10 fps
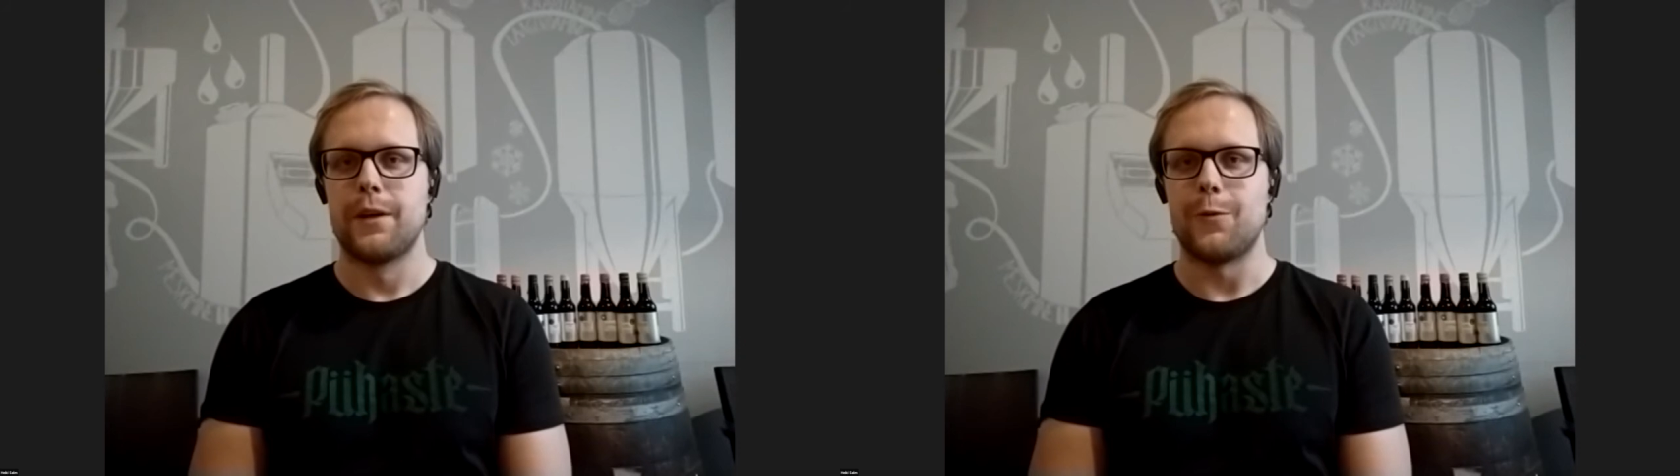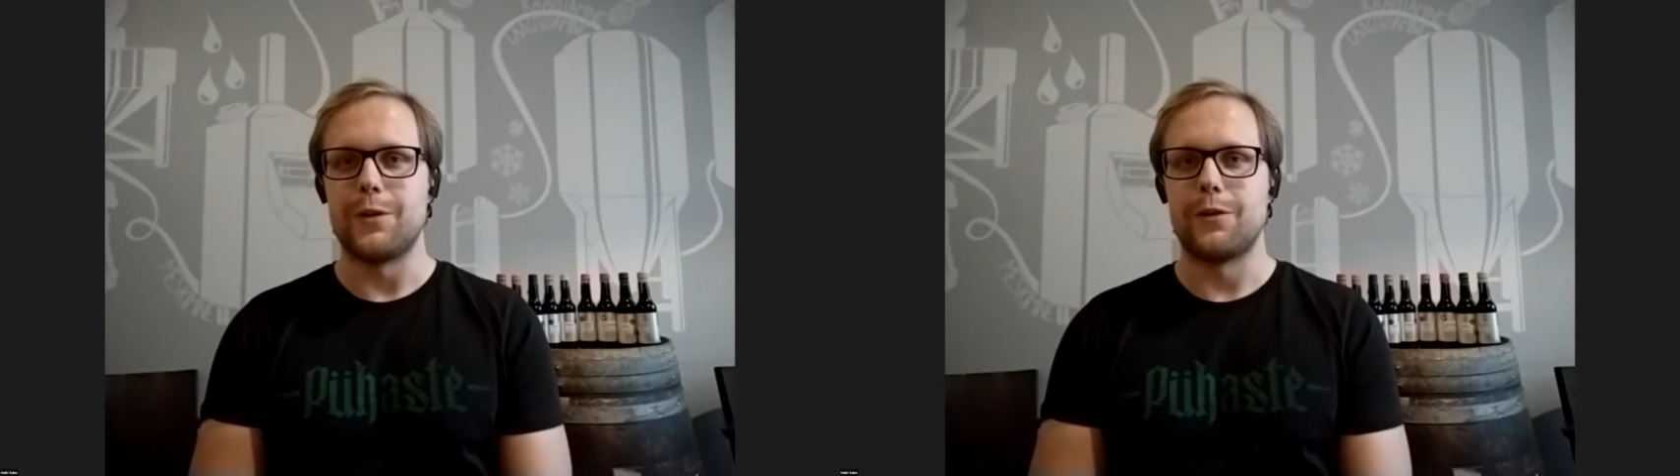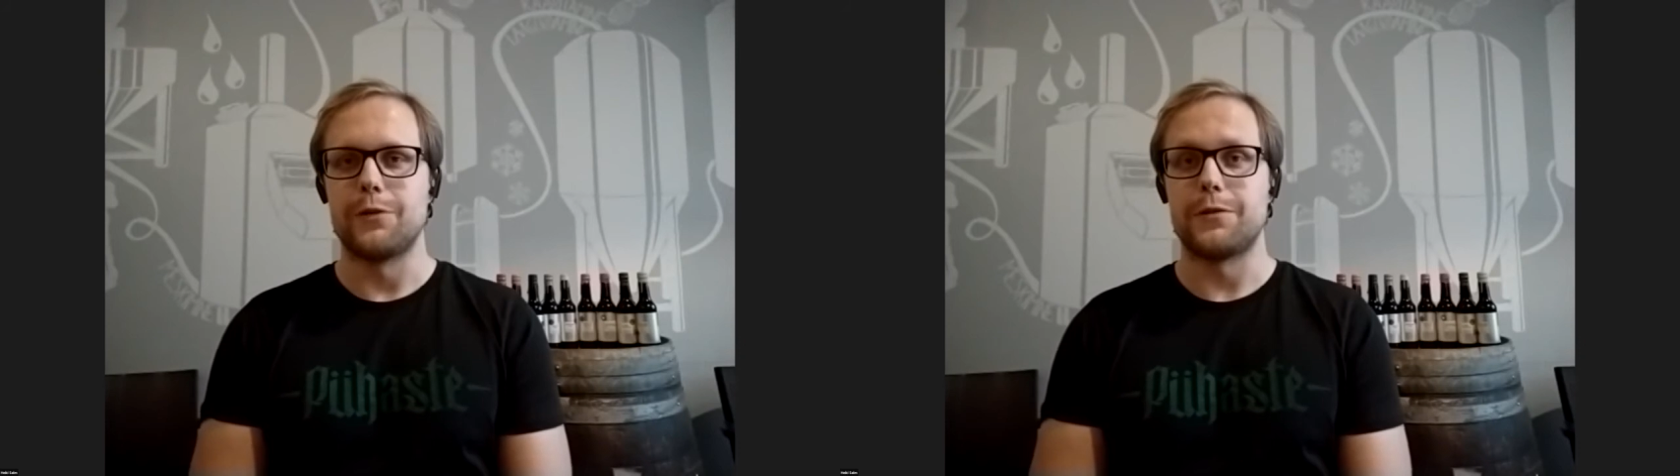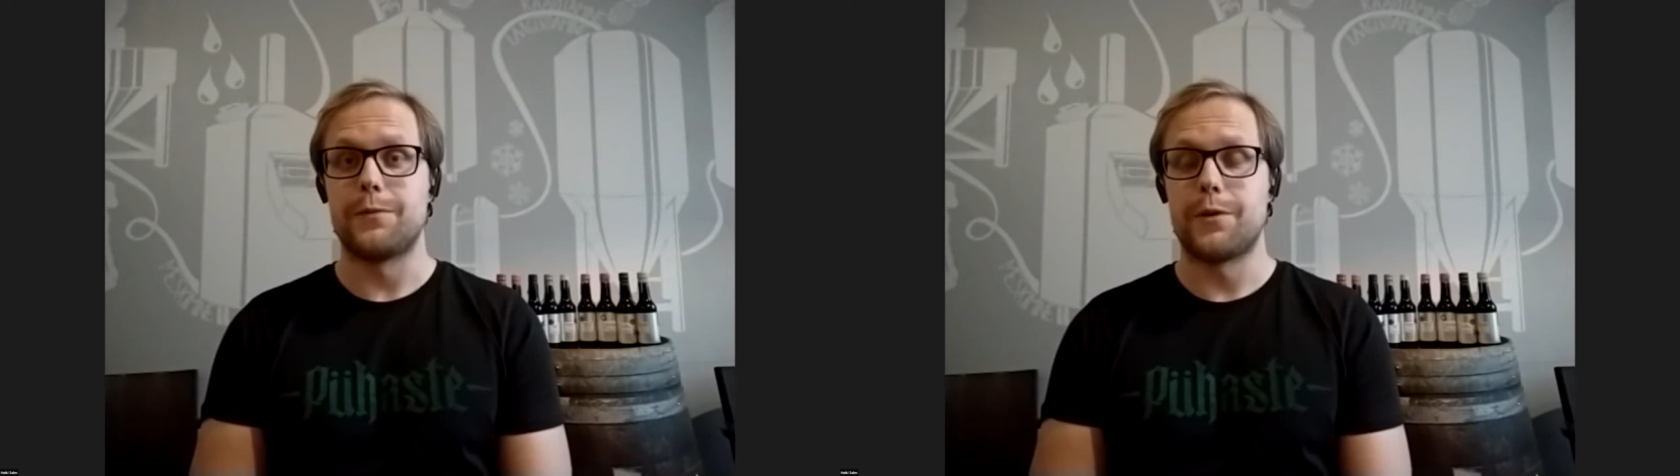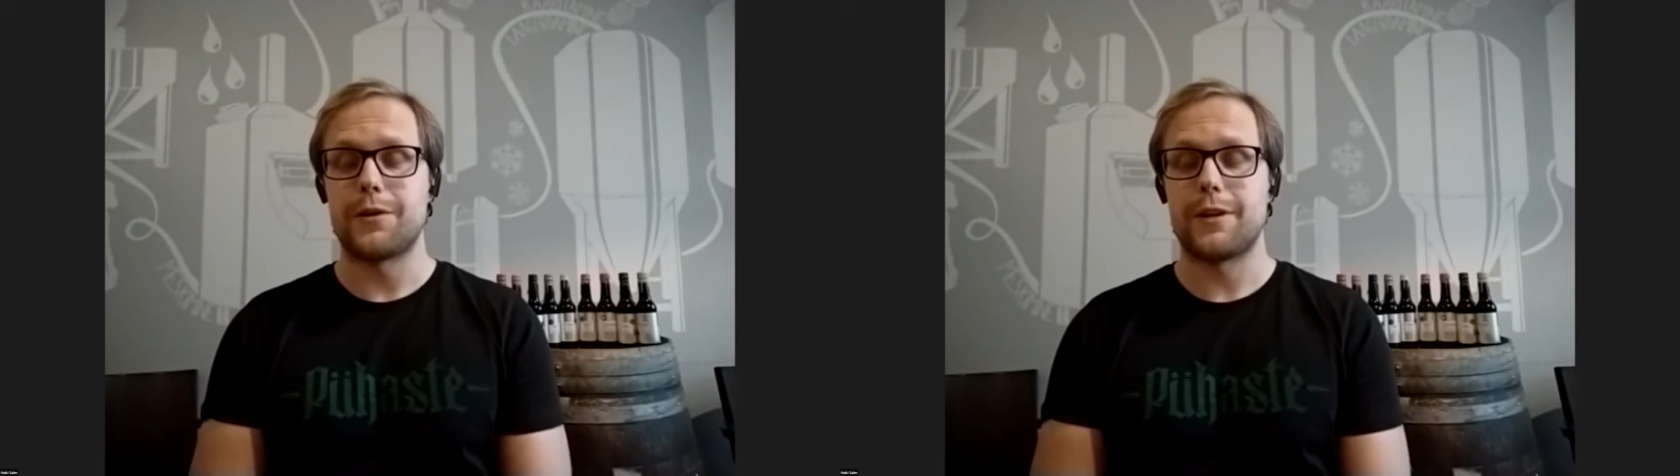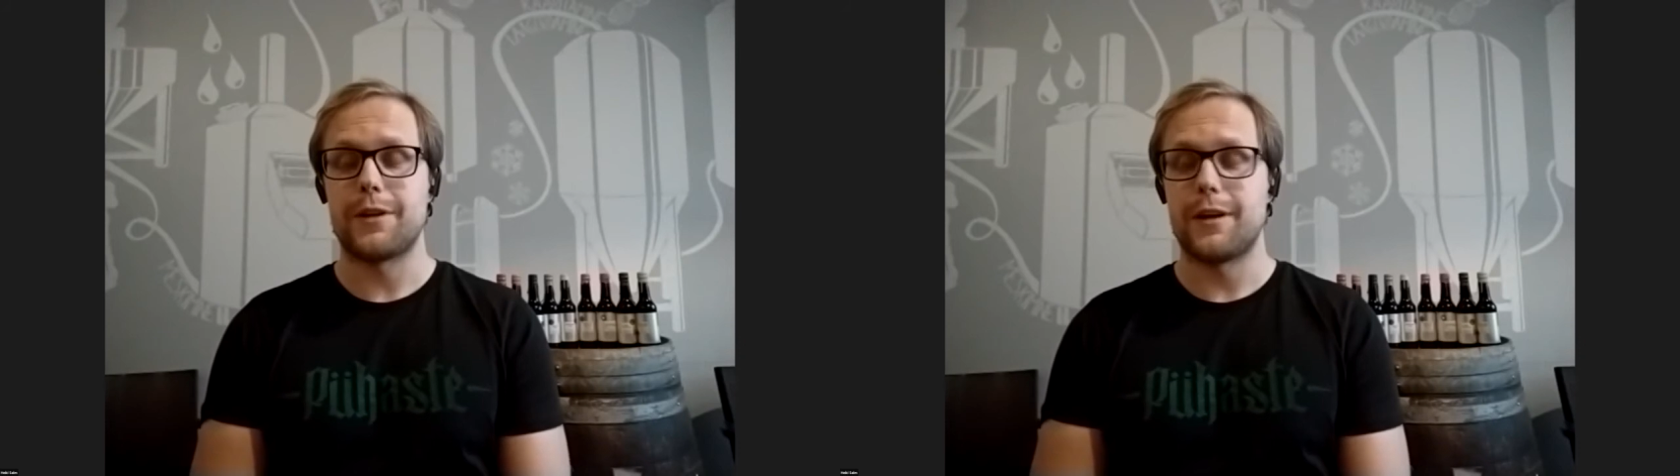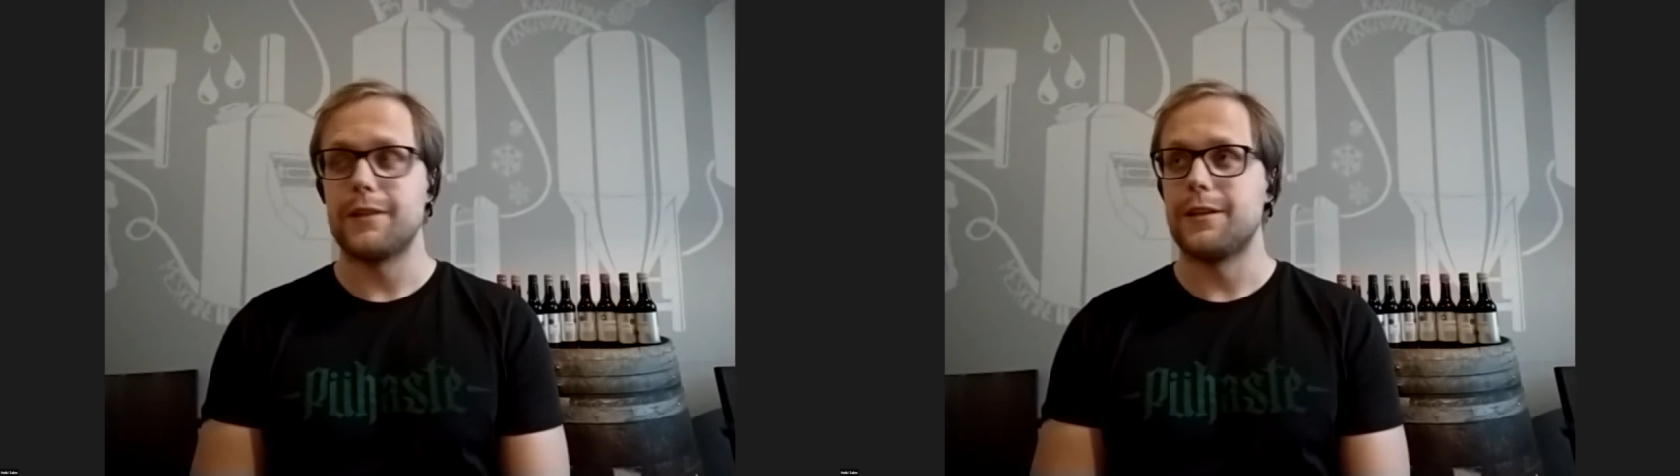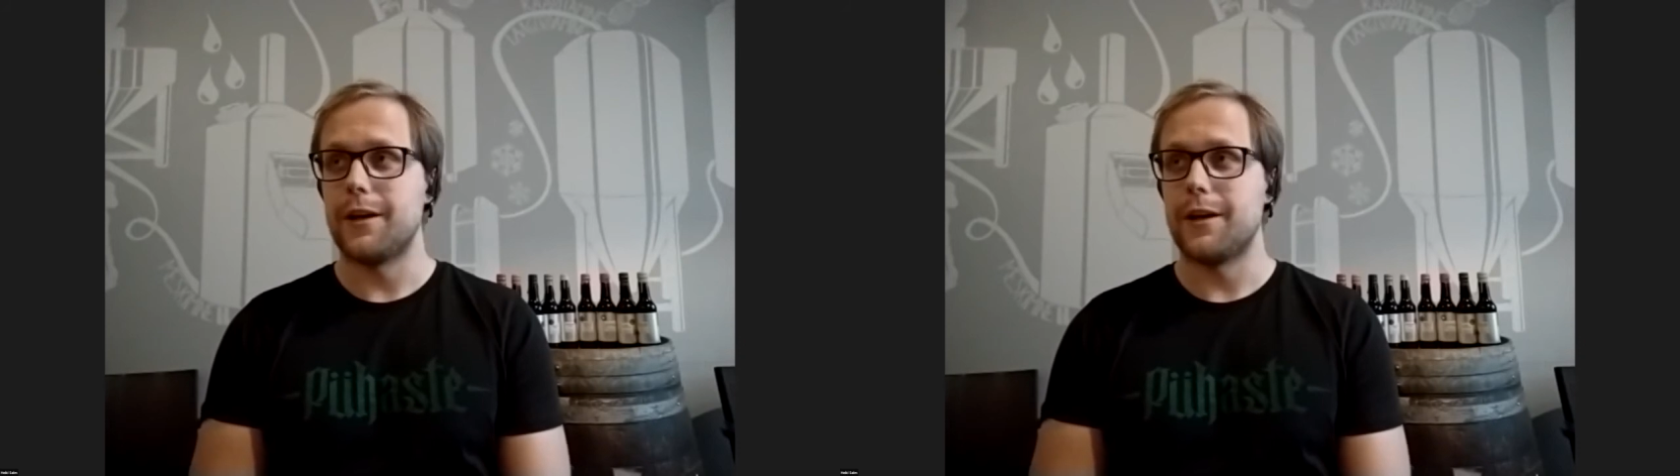With lots of work and
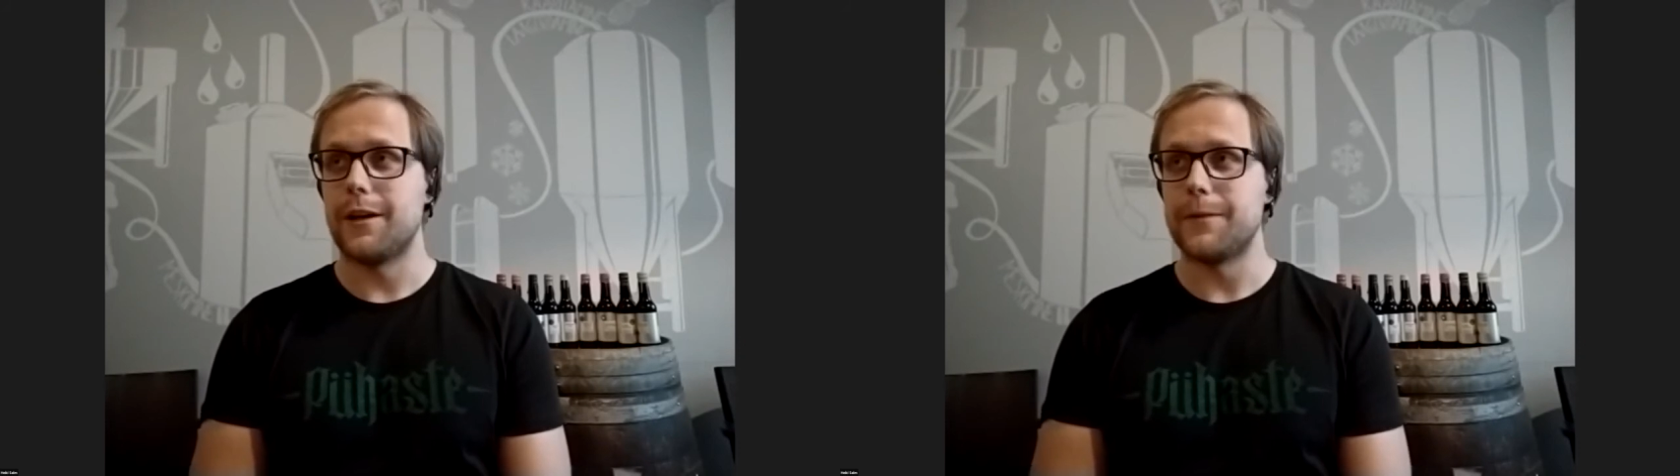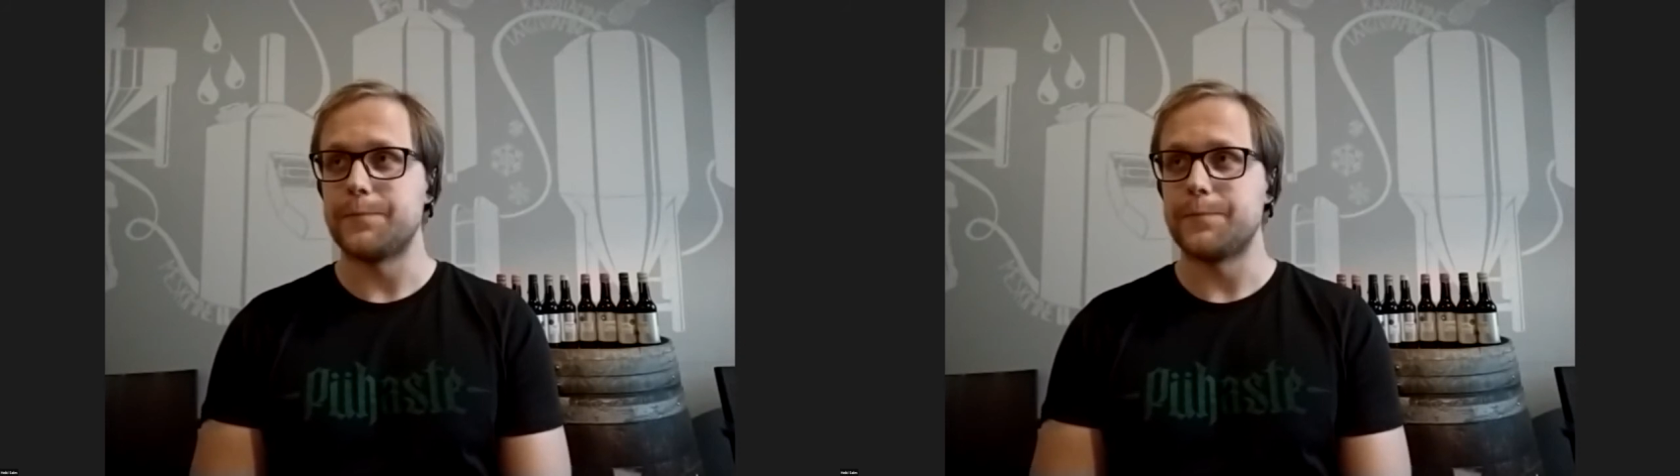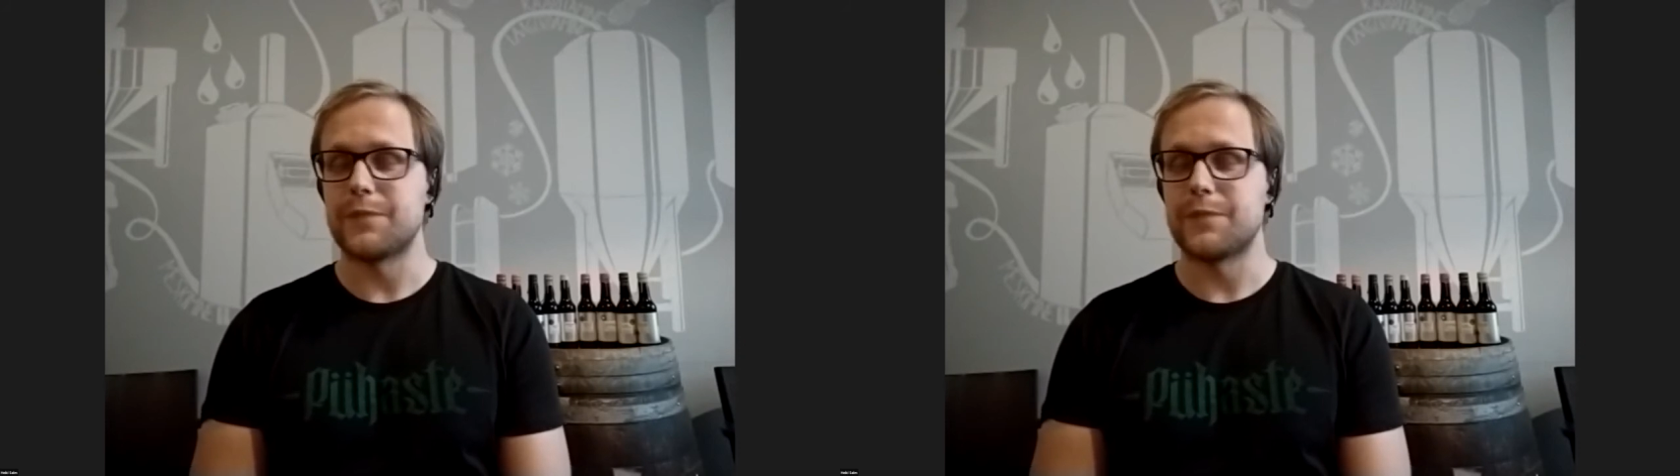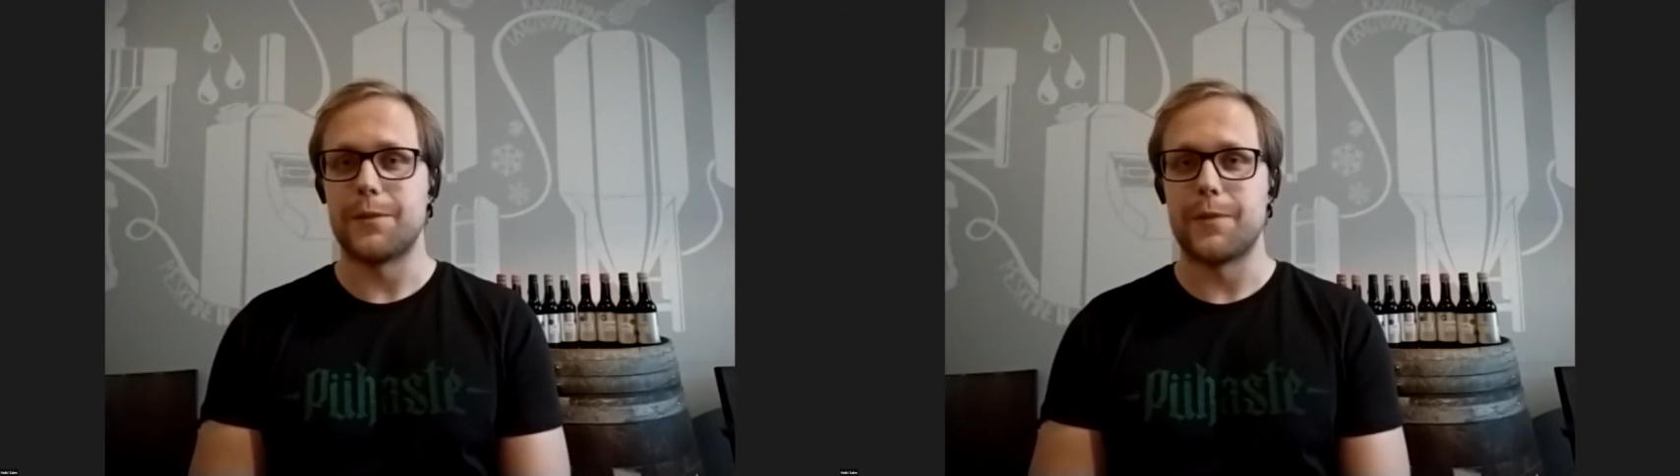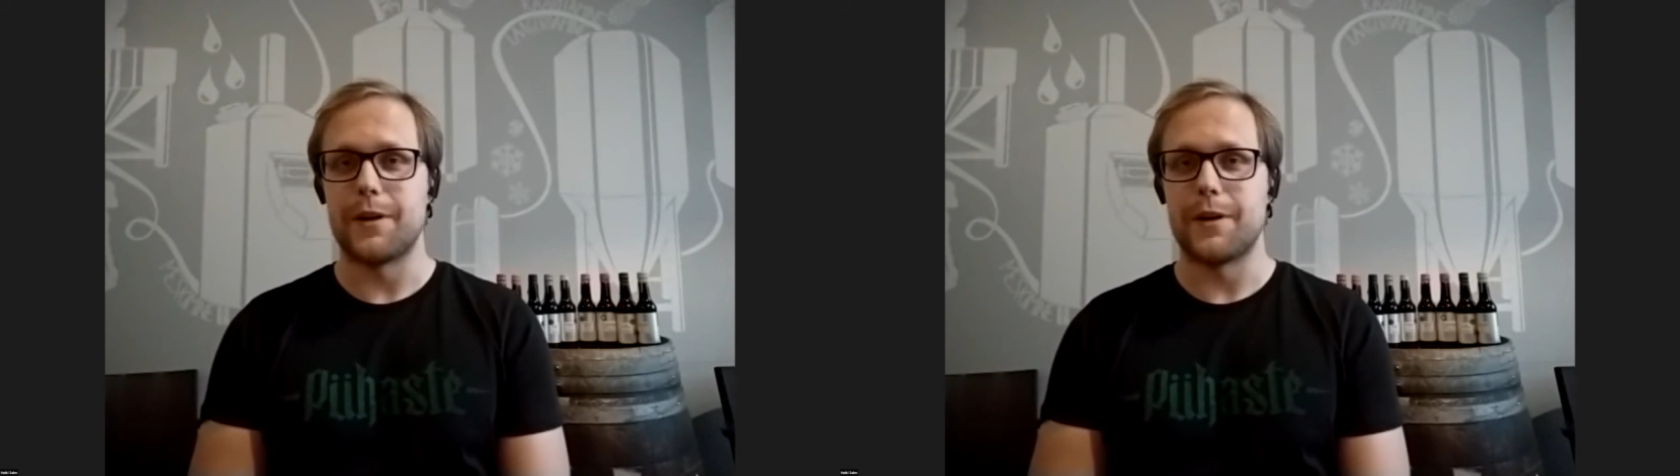some